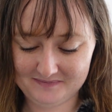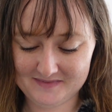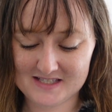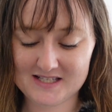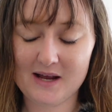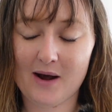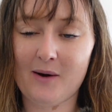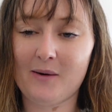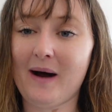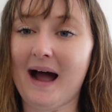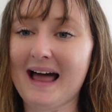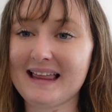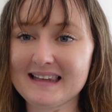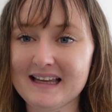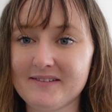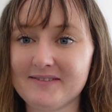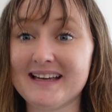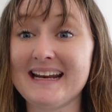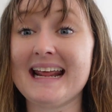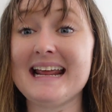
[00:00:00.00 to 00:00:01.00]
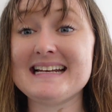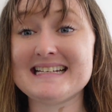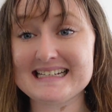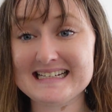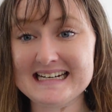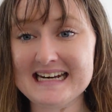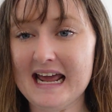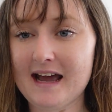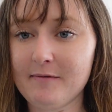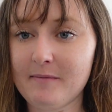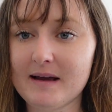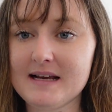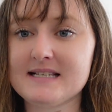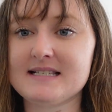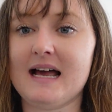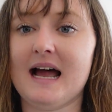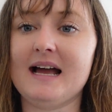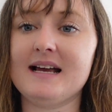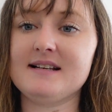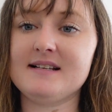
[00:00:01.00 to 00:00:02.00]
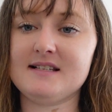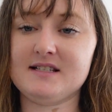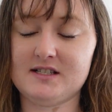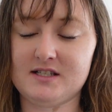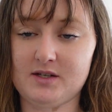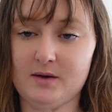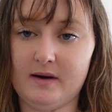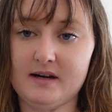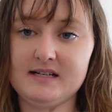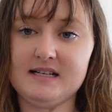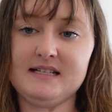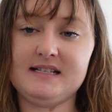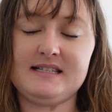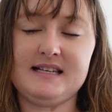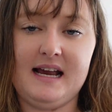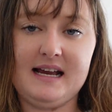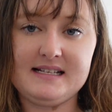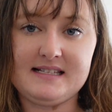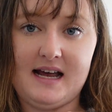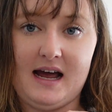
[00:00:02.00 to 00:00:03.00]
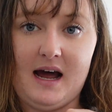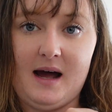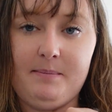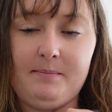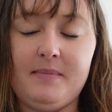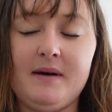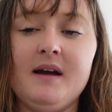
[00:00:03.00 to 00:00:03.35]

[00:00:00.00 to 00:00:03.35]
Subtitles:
So I love it. It didn't have my size, so I did size up,